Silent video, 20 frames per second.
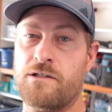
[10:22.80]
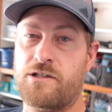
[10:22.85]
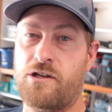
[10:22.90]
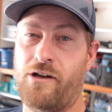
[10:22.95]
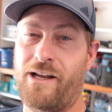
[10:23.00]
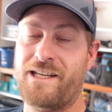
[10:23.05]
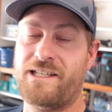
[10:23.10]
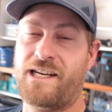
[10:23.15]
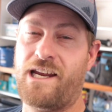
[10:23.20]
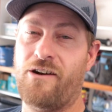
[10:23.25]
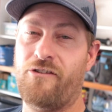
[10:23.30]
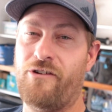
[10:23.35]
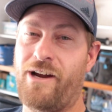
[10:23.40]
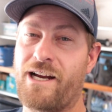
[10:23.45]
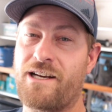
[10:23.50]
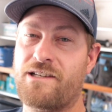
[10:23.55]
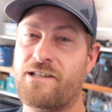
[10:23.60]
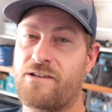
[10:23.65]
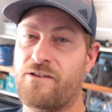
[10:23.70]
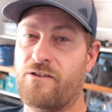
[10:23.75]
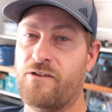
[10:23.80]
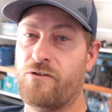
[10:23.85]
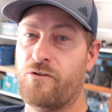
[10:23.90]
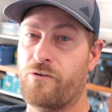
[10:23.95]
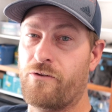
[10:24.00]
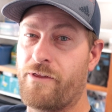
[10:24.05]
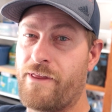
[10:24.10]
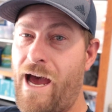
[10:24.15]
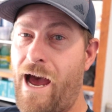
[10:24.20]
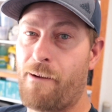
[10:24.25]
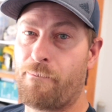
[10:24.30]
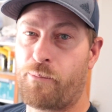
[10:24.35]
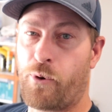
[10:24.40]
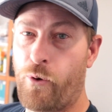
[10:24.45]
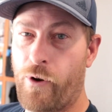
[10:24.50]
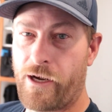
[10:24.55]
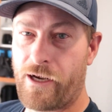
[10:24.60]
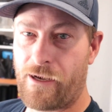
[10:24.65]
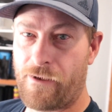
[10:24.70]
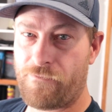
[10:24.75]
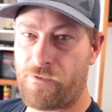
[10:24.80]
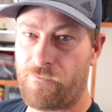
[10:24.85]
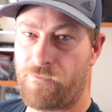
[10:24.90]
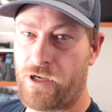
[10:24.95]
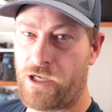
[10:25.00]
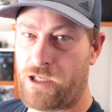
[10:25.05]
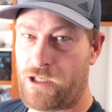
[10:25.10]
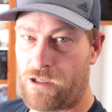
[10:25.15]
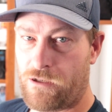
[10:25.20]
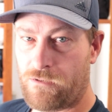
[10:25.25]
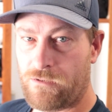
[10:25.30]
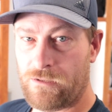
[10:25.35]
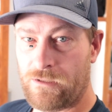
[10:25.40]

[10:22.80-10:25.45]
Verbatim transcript: So let's get right to that point of the video.